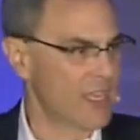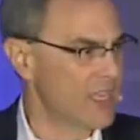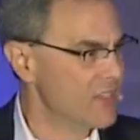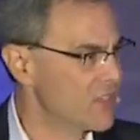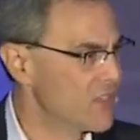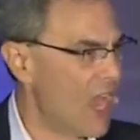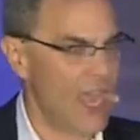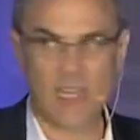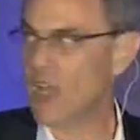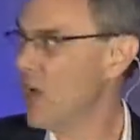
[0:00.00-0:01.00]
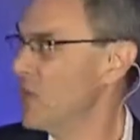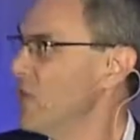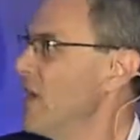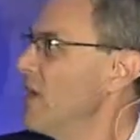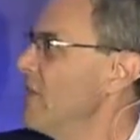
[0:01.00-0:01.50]
in silos.
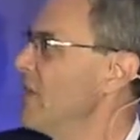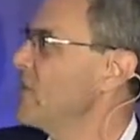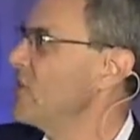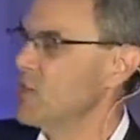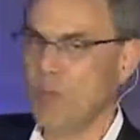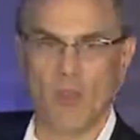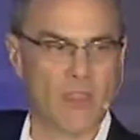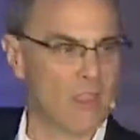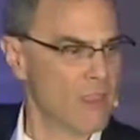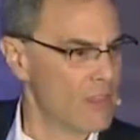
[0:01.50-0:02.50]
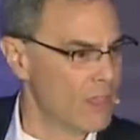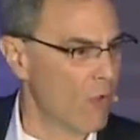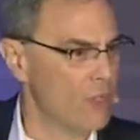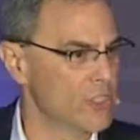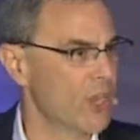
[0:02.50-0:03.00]
I just pulled the
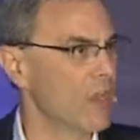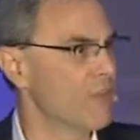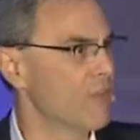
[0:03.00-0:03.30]
org chart